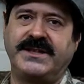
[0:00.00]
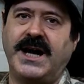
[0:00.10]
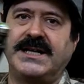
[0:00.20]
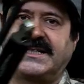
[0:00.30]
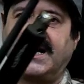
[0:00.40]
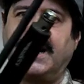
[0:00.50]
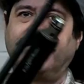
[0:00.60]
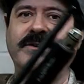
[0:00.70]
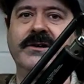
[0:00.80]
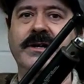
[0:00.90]
dust
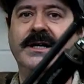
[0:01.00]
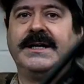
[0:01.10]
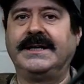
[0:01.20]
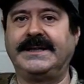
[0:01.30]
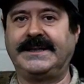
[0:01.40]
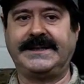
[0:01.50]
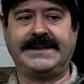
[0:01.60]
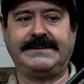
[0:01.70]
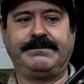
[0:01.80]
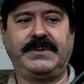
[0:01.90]
cover,
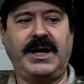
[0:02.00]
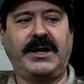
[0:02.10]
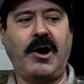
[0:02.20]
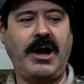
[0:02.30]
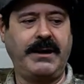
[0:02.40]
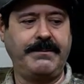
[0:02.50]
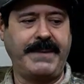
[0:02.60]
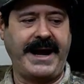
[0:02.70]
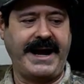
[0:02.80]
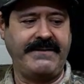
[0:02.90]
like all of them
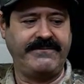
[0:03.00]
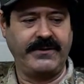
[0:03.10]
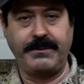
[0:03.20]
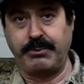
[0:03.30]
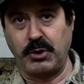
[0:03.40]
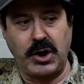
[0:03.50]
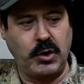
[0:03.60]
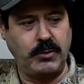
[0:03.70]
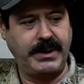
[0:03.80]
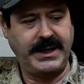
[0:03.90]
have for the probe.